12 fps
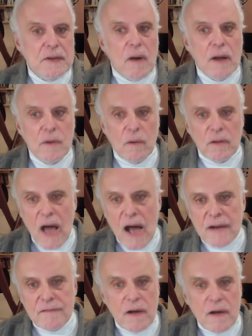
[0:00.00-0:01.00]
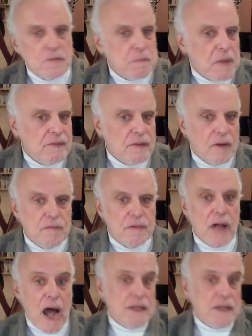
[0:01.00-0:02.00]
you know, I know a lot of us, myself,
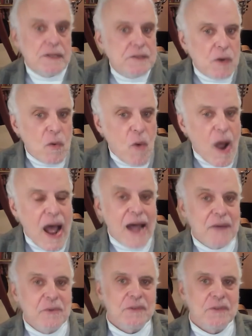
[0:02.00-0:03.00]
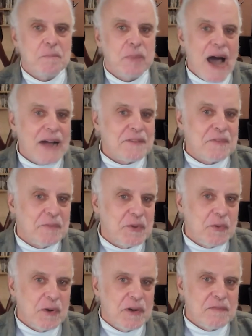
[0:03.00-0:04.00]
I'd like to know why I was blocked from
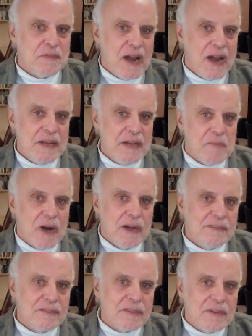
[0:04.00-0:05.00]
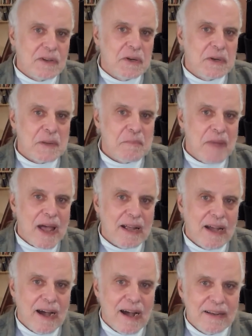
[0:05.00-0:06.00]
Twitter for 8 months and couldn't get
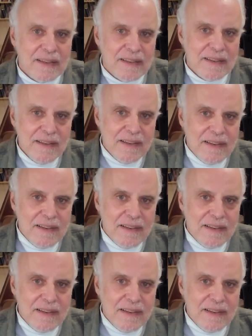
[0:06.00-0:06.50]
back on. And